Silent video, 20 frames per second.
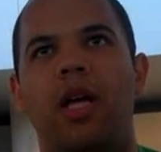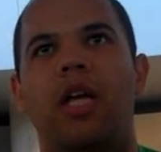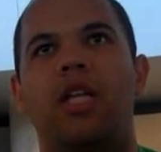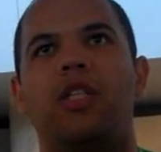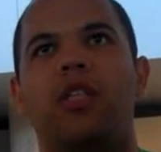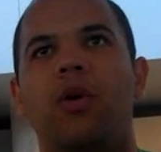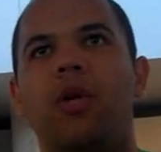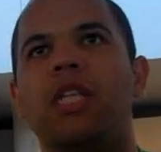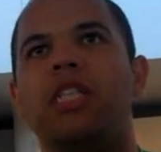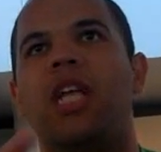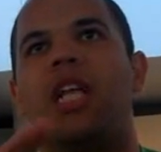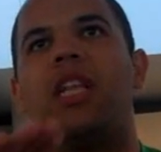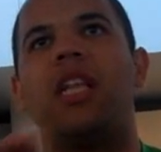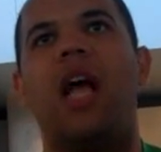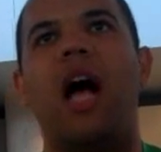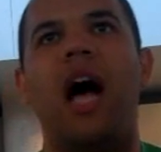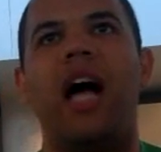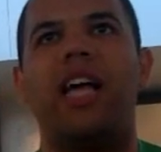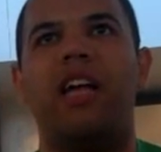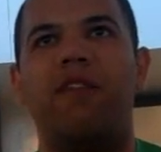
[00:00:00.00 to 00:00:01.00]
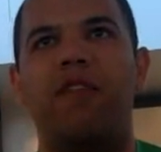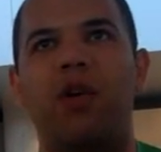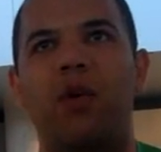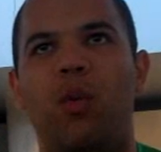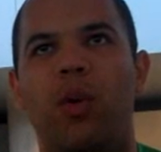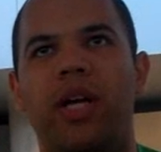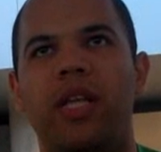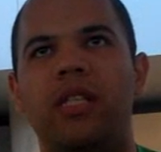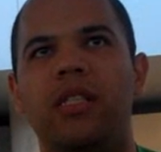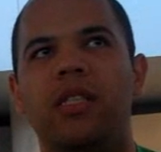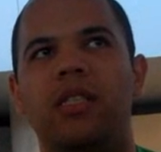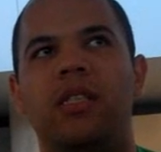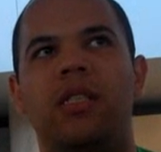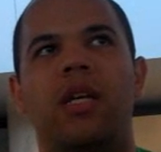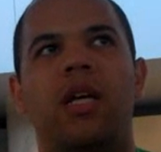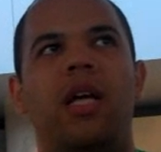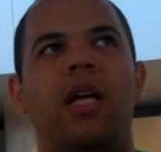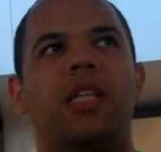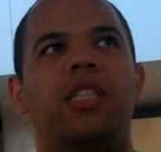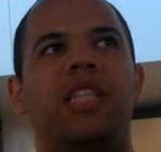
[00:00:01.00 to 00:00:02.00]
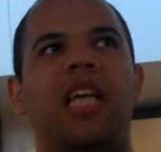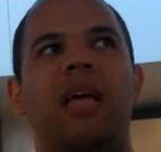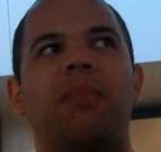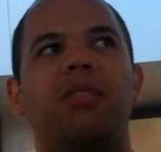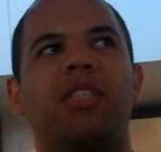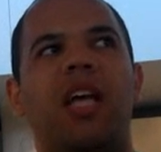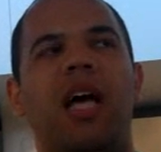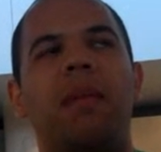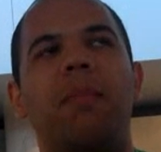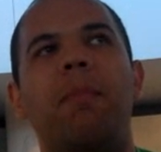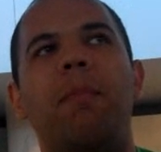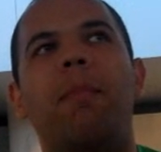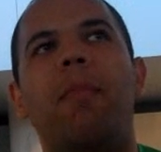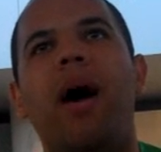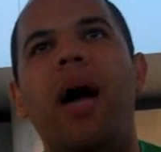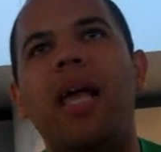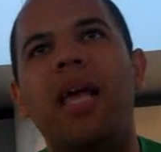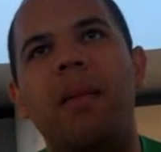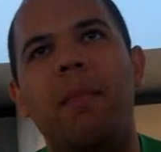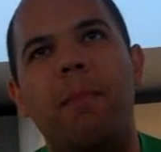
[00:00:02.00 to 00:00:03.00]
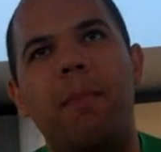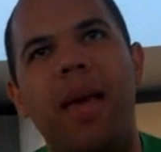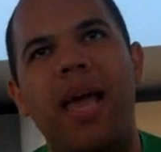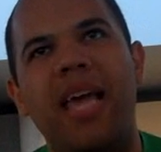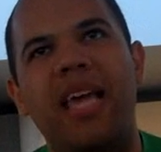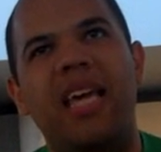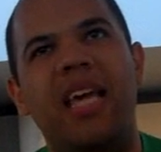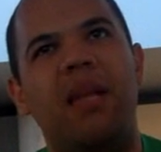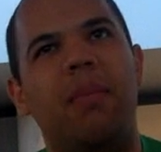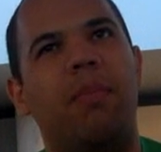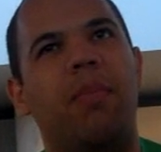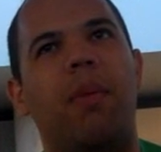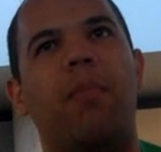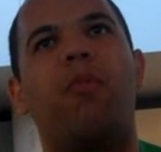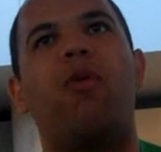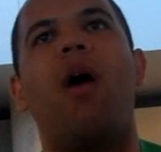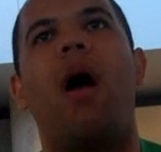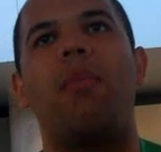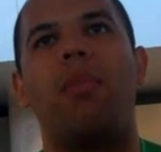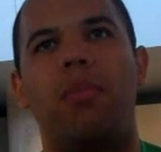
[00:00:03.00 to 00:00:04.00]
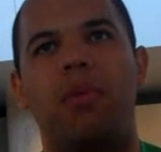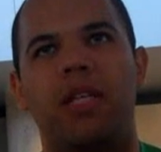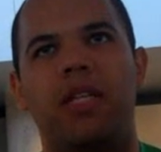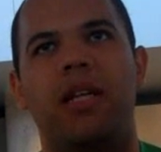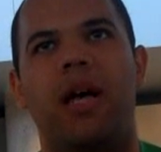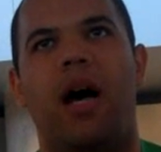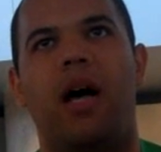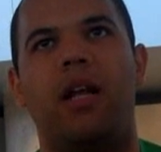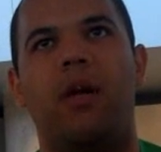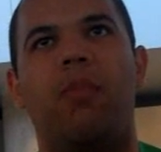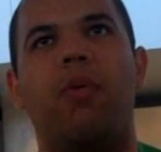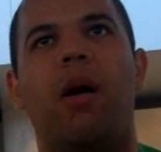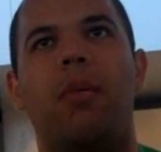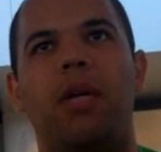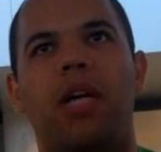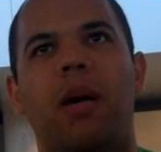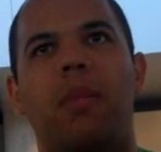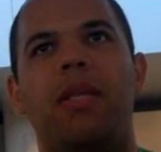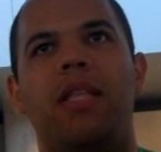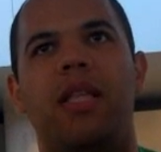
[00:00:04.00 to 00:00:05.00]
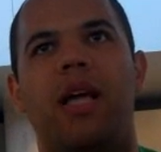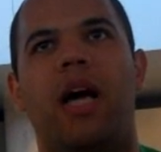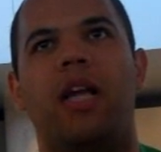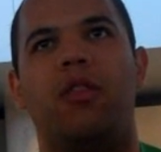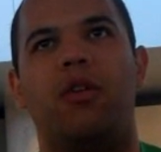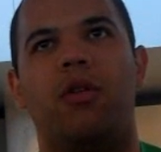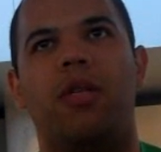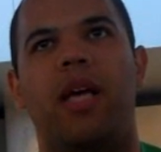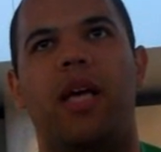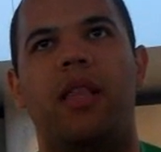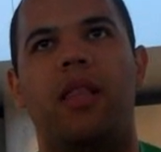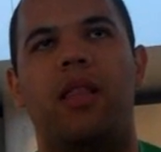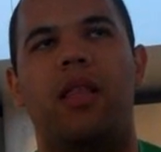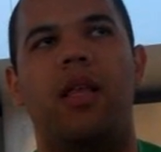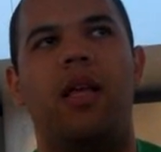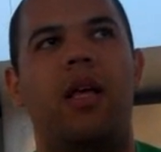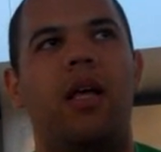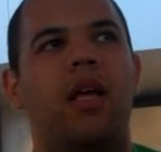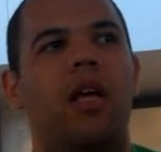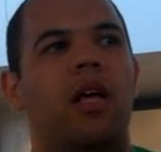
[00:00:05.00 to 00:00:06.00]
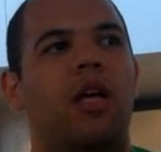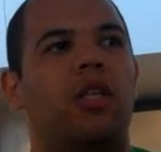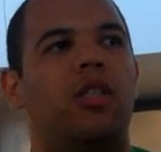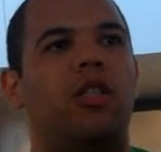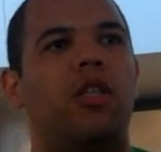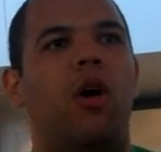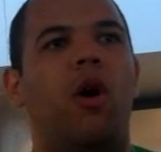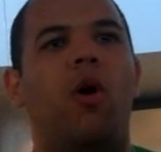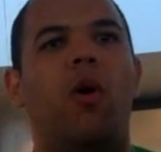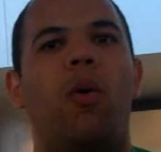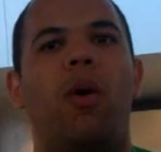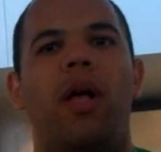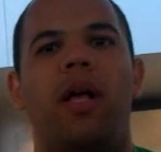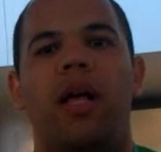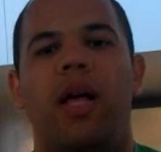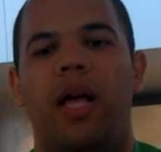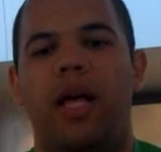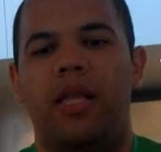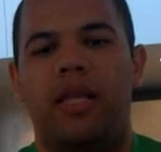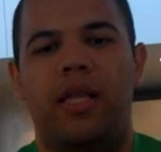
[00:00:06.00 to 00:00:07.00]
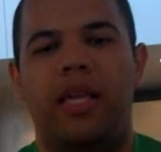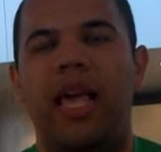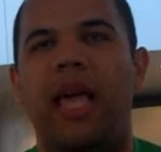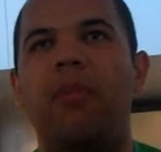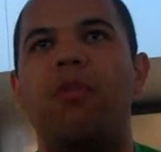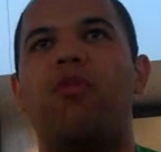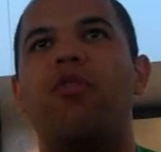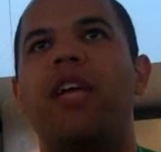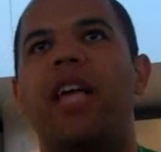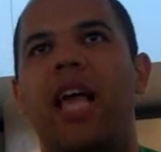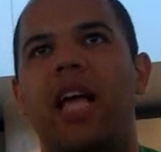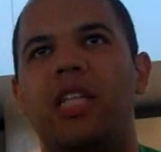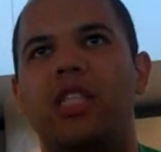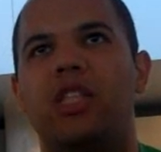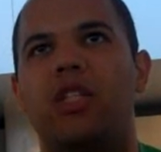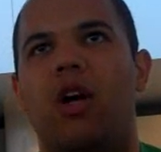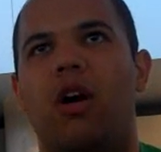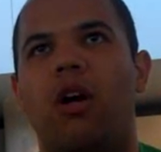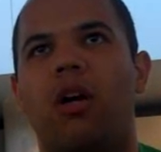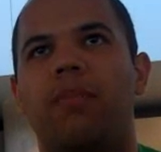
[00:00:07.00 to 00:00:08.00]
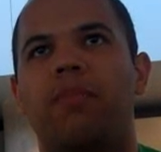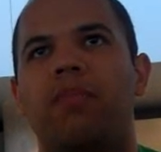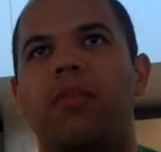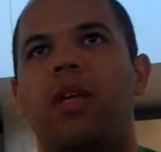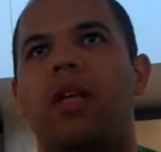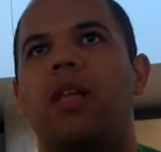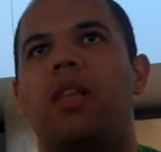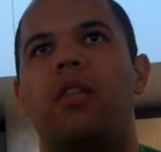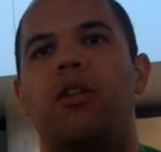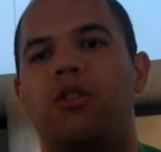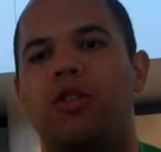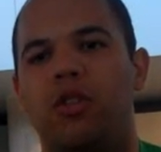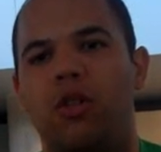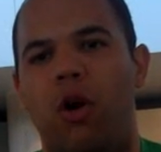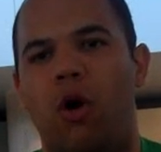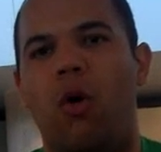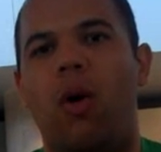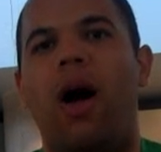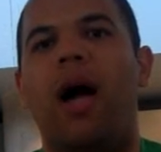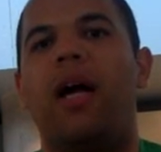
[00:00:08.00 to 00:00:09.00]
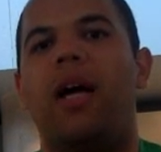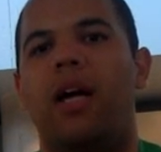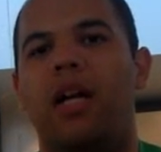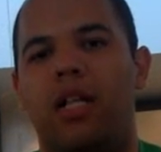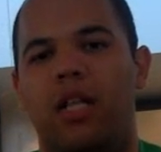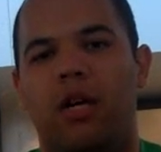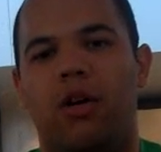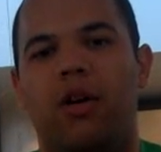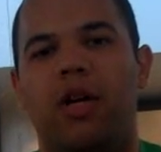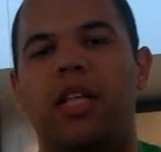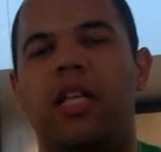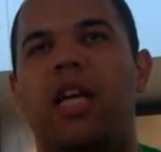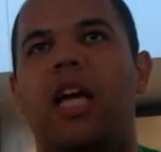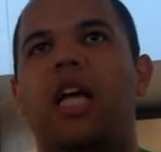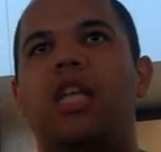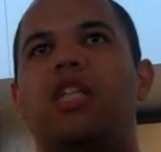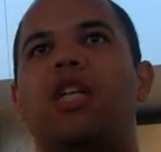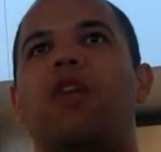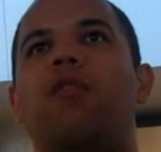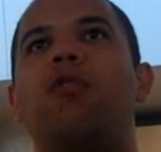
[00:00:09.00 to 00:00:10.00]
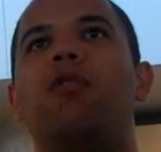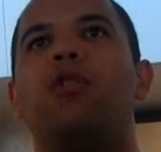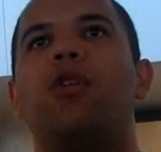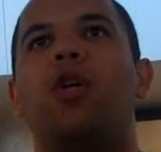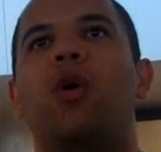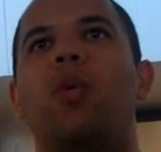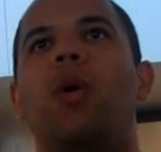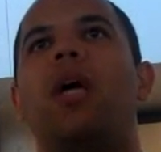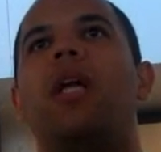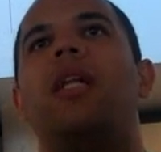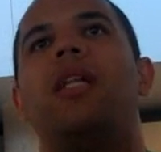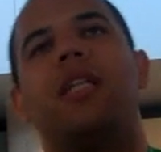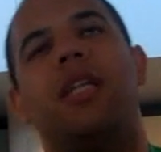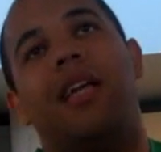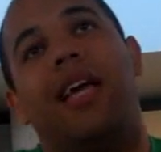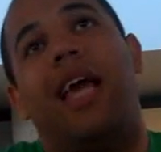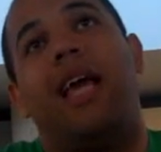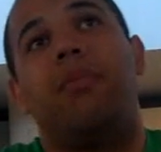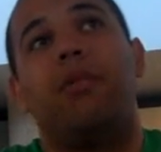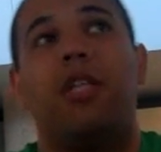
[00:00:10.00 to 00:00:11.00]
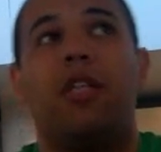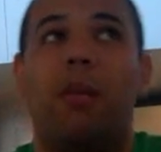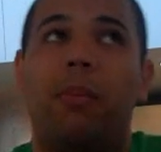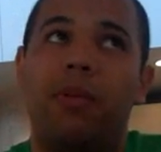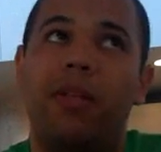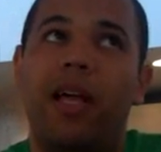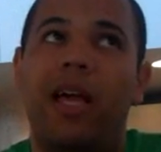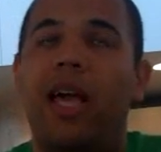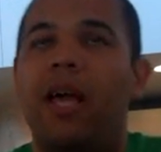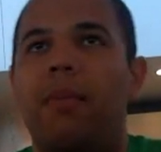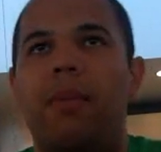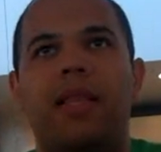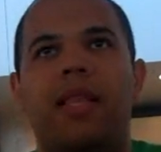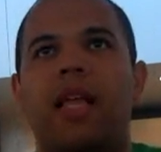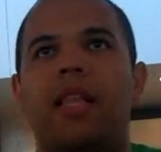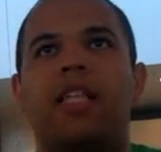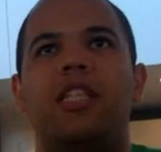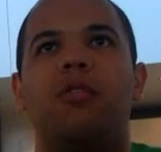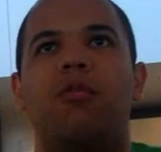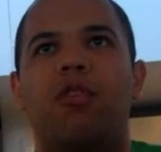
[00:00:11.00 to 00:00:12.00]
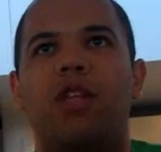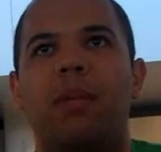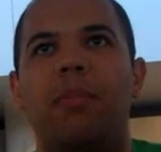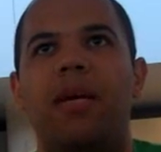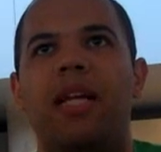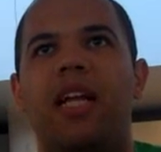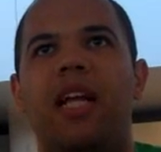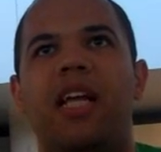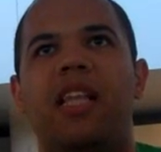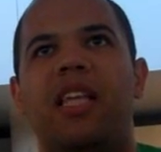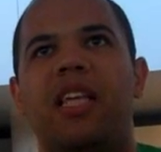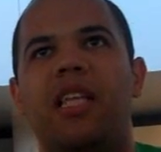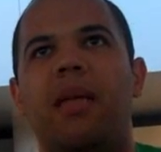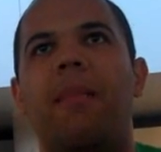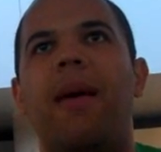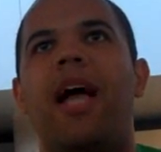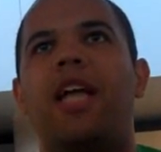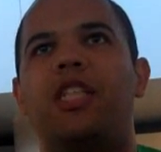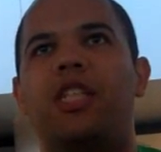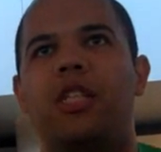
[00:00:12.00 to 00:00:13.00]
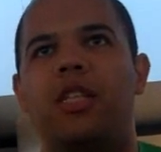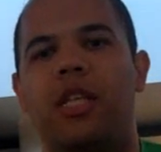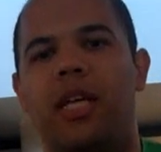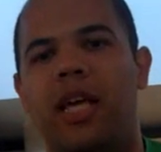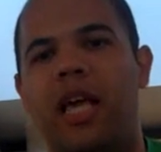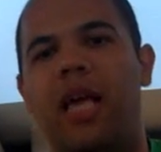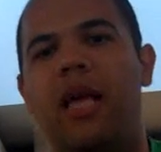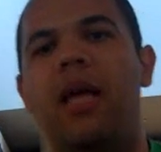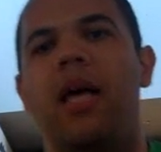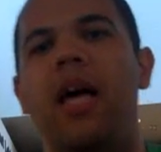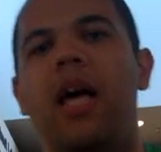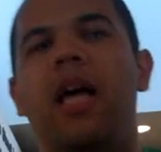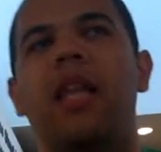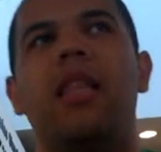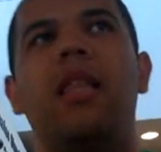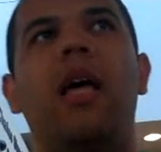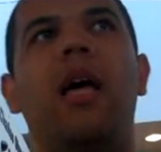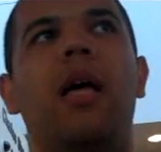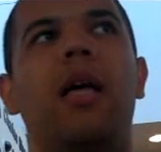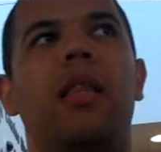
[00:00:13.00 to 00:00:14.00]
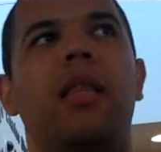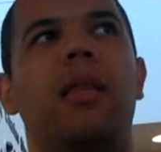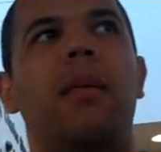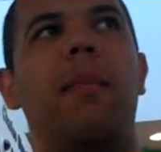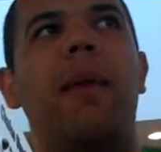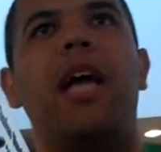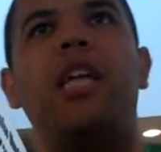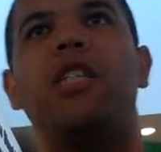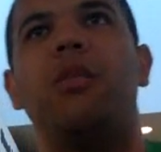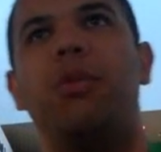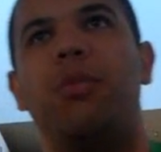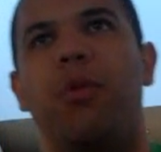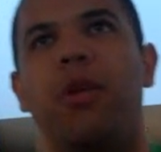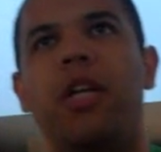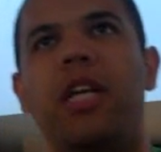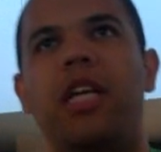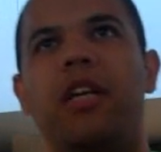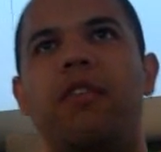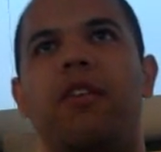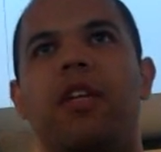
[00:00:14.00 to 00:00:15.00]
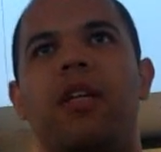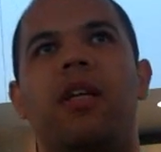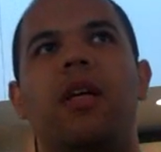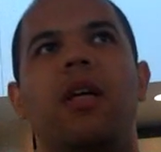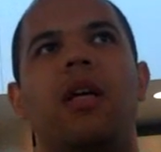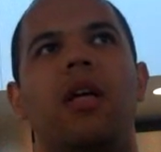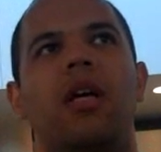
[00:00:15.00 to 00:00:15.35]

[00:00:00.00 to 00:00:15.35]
So he's a lock if he wins. Sam Stein might make it, but probably not. He'll probably come in 9th or 10th. So game 3 can't start. There's no clear indication of who's going to win. Gabe's on the play, but that doesn't really mean anything. The matchup's pretty even.